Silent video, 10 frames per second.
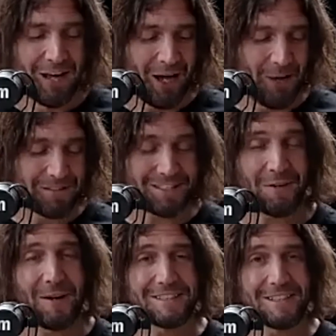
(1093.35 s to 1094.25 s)
It's
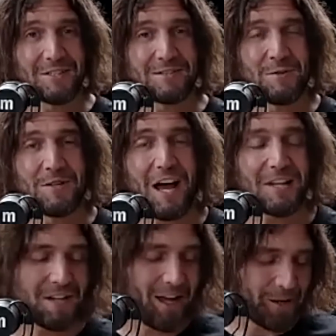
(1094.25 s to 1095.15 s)
interesting. So
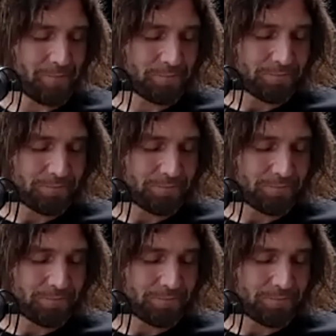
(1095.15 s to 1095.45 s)
Josh and I,